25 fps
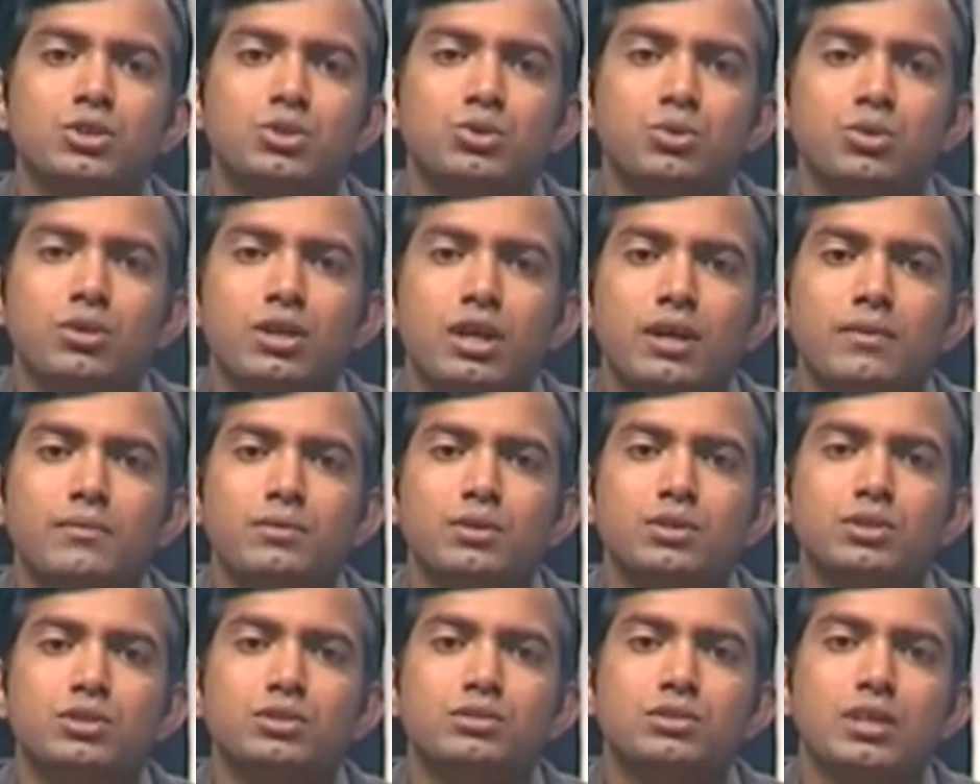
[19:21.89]
to
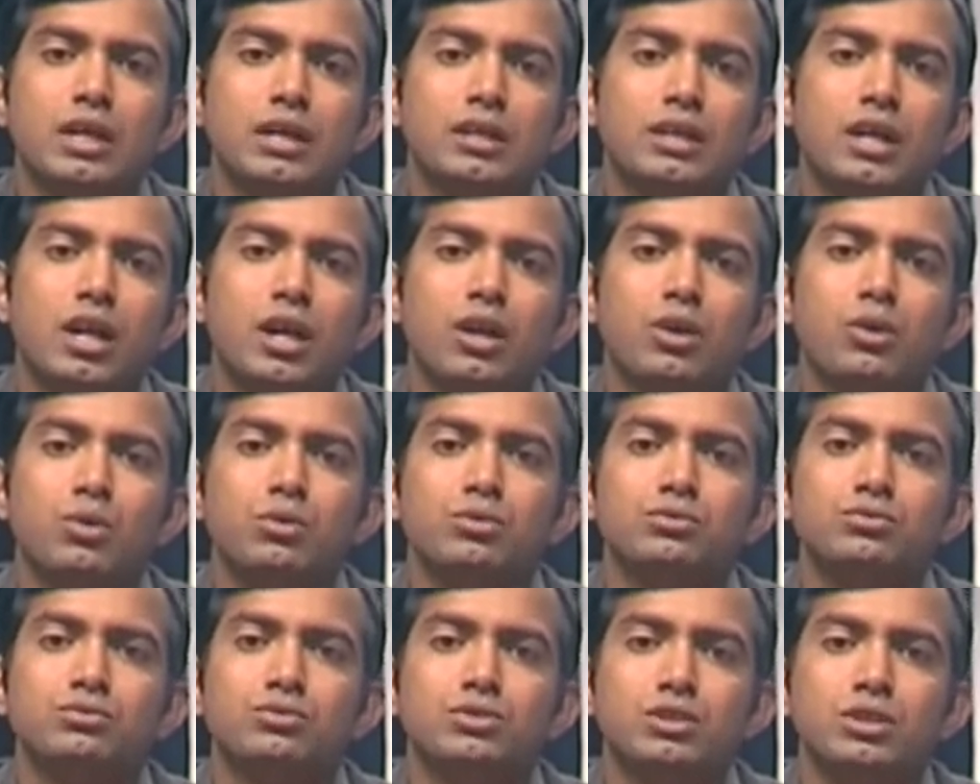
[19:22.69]
levels that are
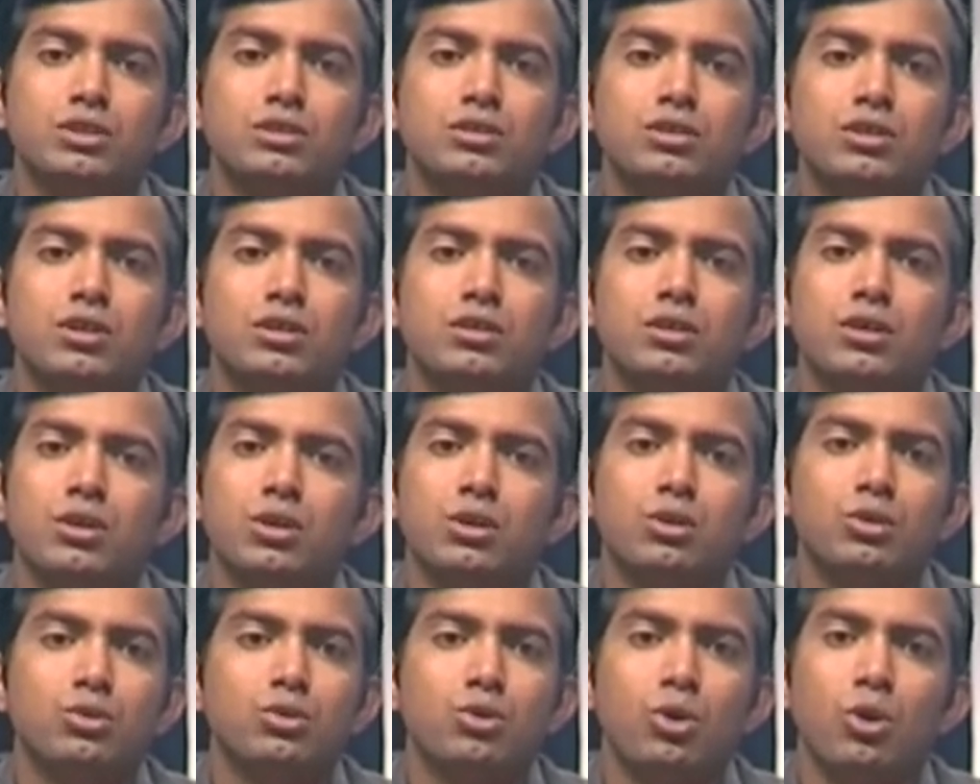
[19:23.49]
considered
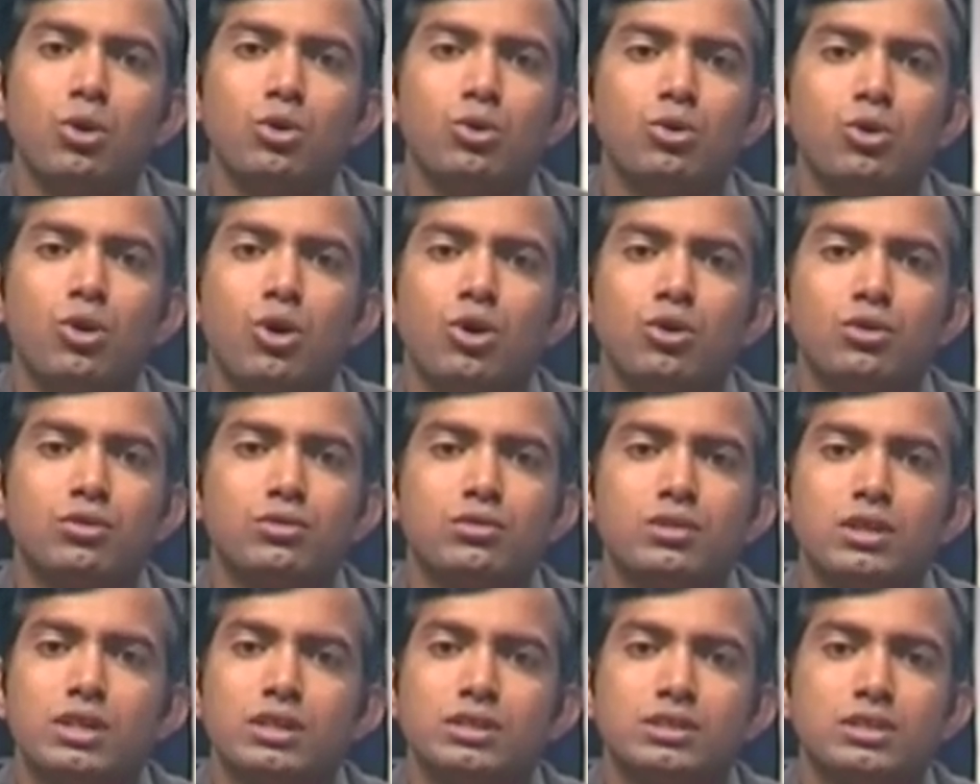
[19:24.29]
no
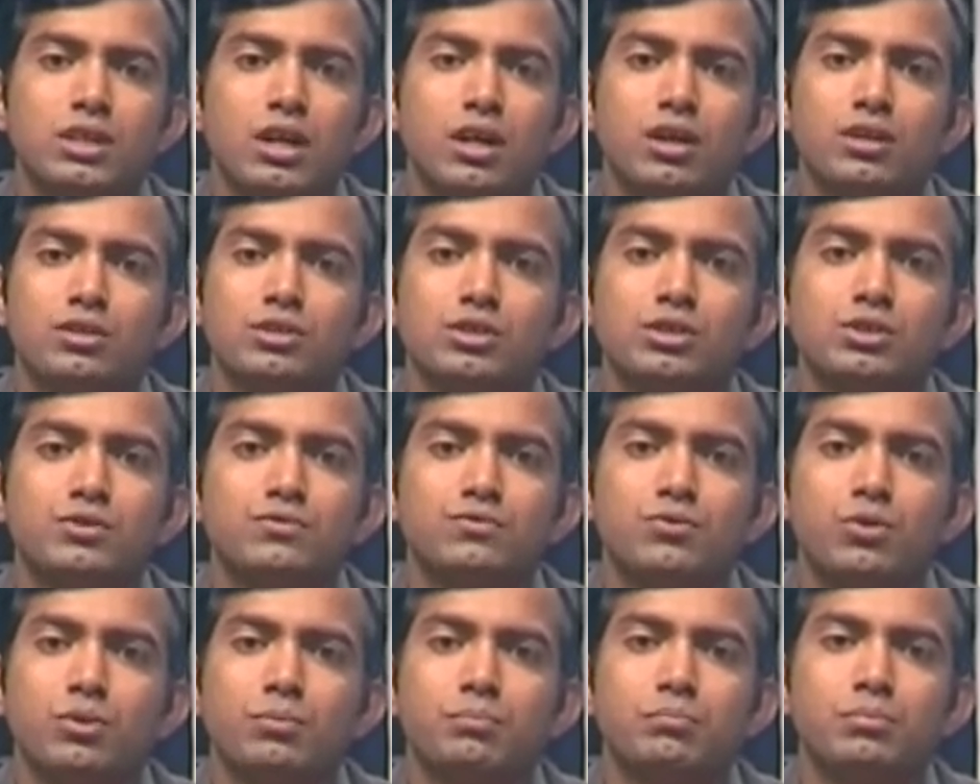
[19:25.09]
longer hazardous
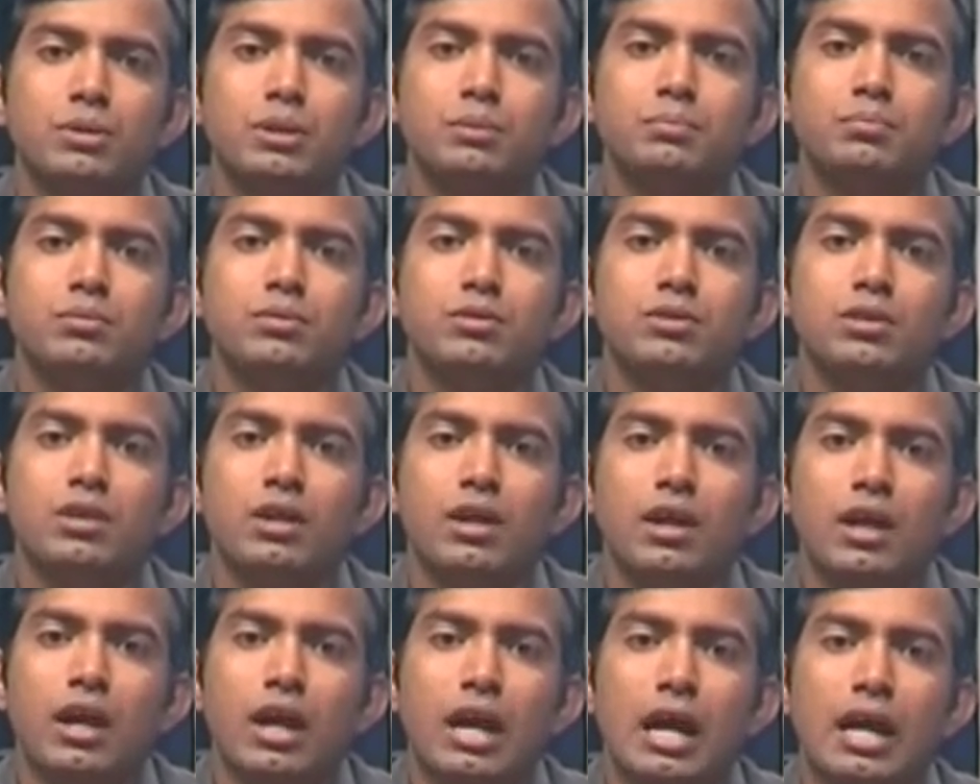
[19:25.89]
for people
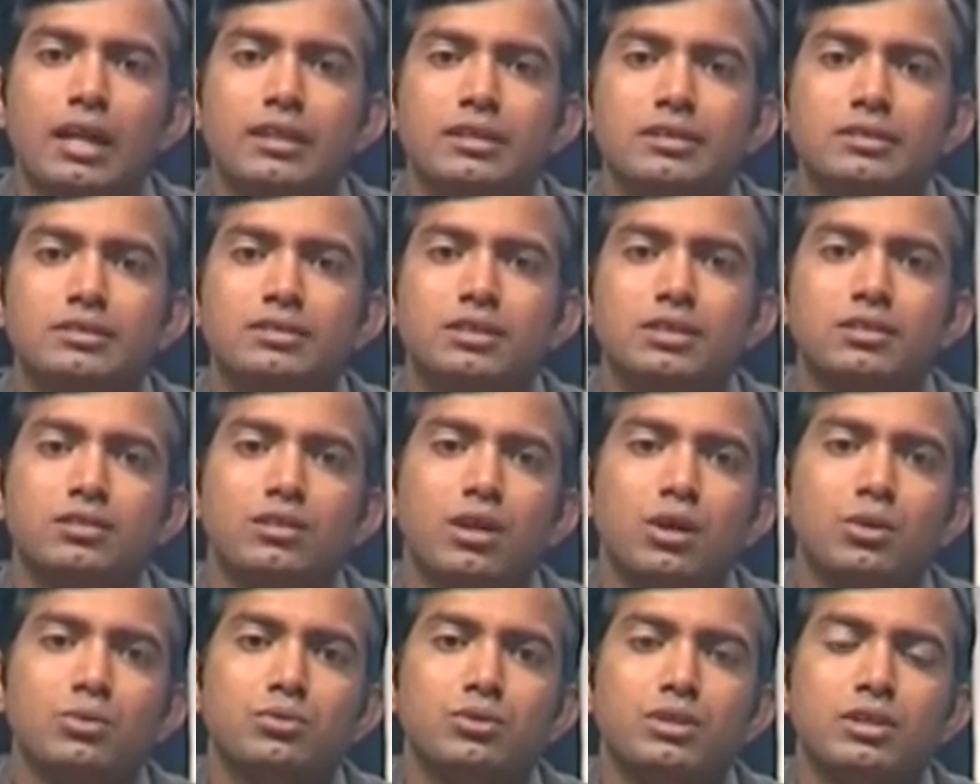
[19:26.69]
and the
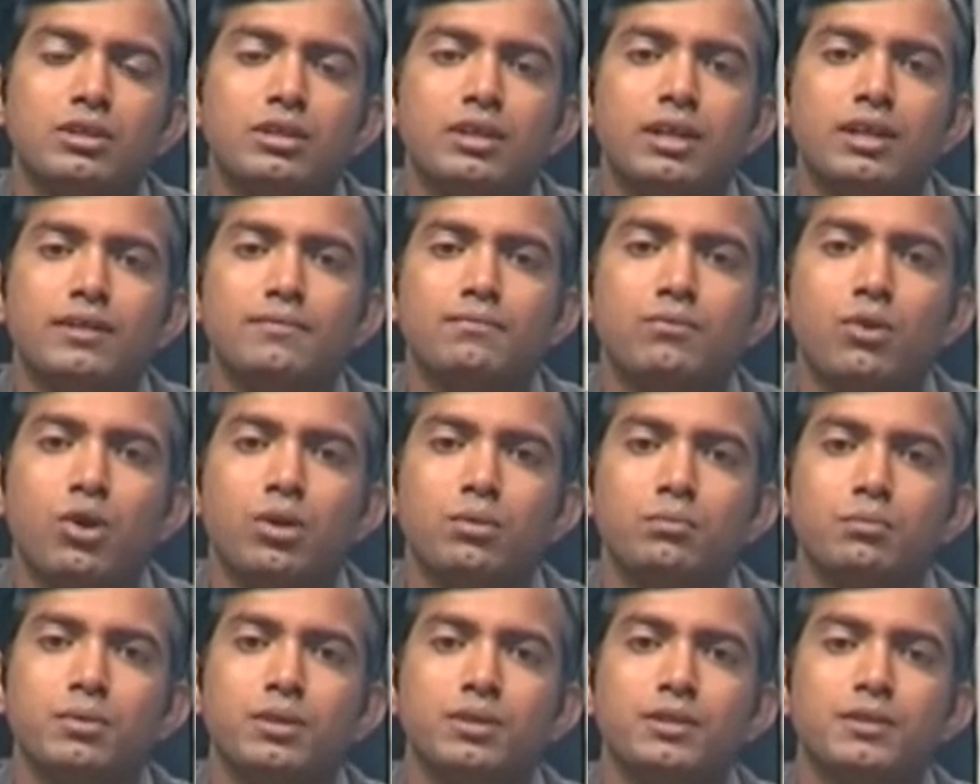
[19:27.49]
surrounding
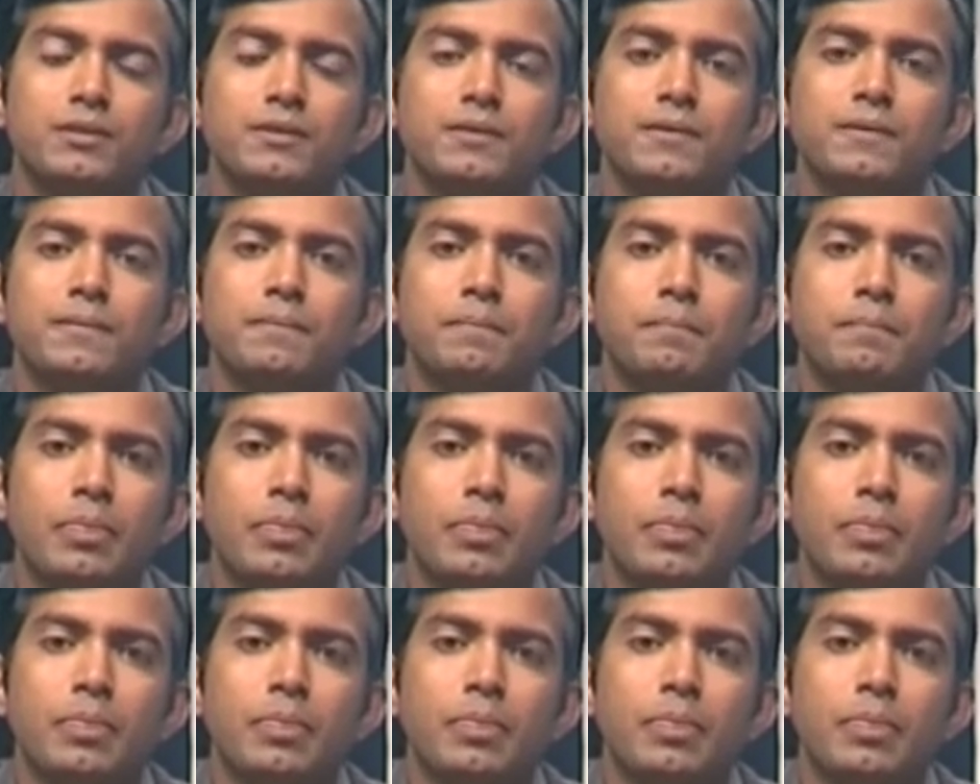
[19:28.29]
environment.